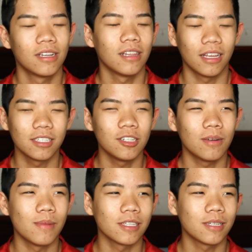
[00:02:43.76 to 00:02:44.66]
Last year I
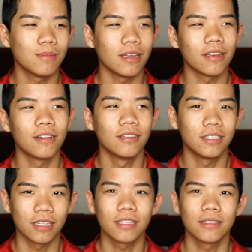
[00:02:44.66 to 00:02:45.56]
messed up like
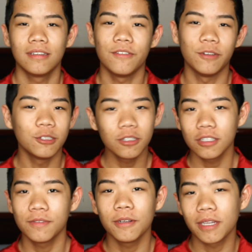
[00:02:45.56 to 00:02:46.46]
6. If you enjoyed
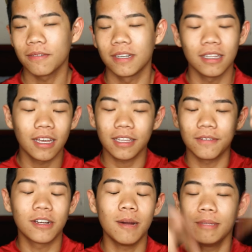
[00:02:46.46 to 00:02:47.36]
this video, give it a like, leave
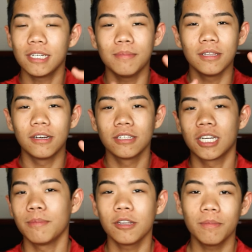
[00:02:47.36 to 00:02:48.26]
a comment down below,
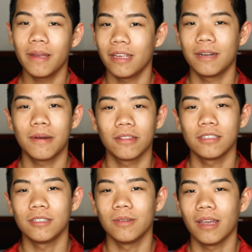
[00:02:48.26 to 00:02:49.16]
tell me your opinion about
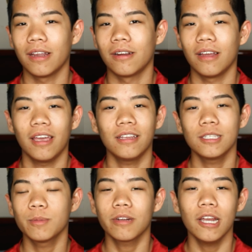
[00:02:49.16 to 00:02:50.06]
this new hair, and
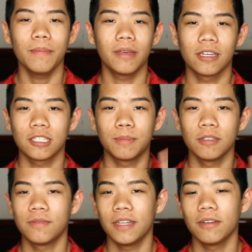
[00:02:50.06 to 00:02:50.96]
subscribe because it
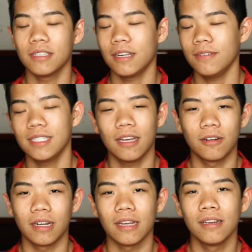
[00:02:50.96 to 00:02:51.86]
posts videos every
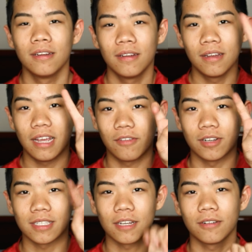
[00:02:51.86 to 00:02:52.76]
Saturday.
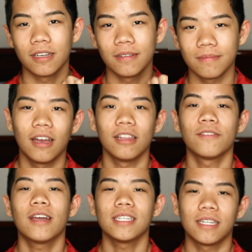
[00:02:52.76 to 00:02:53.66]
Every Saturday. I love
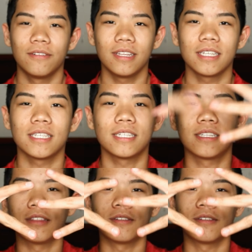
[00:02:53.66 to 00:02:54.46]
you guys, and everything is less than